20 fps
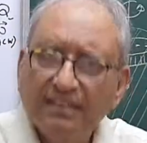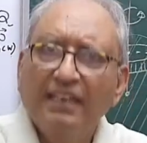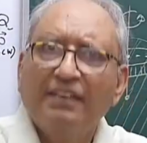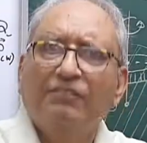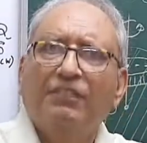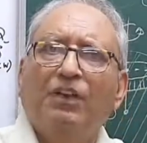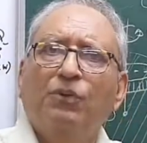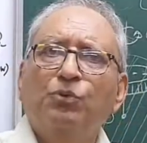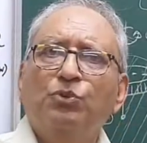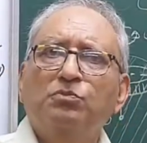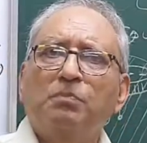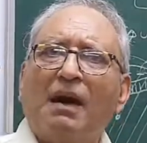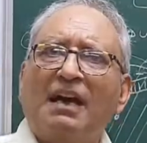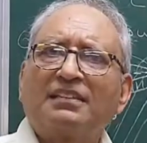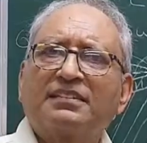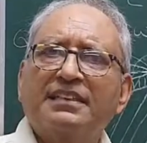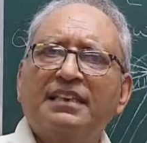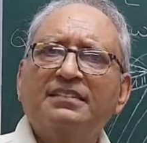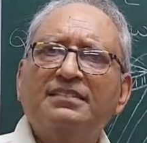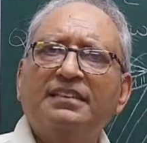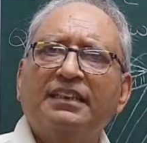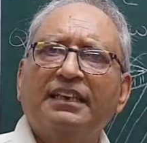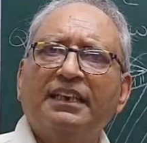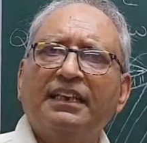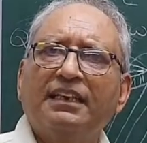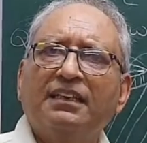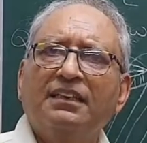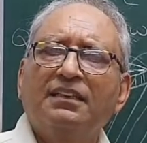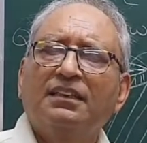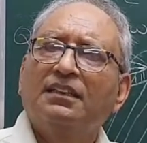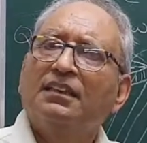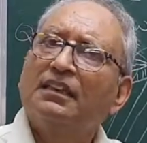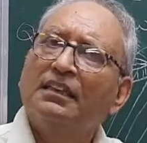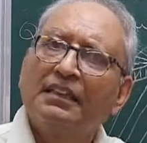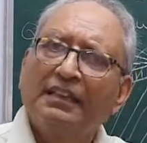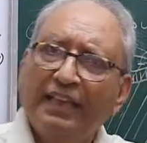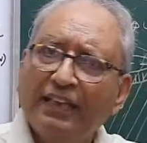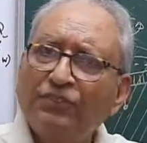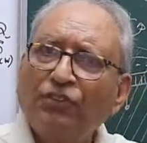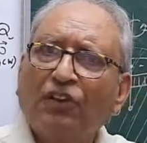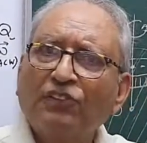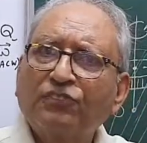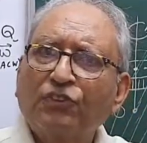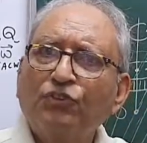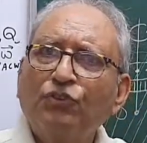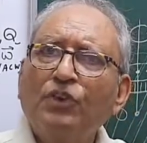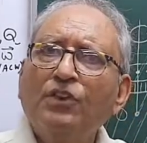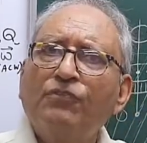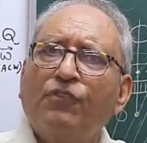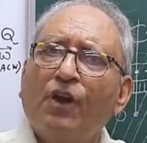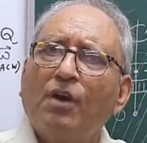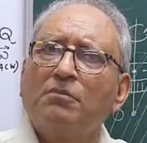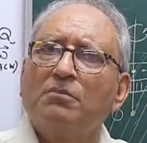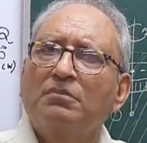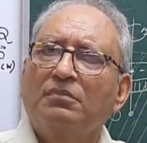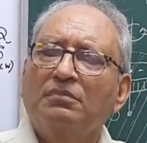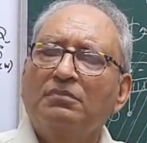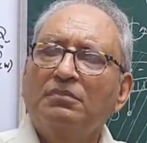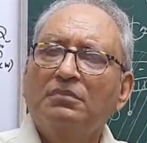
whose mass density is also uniform.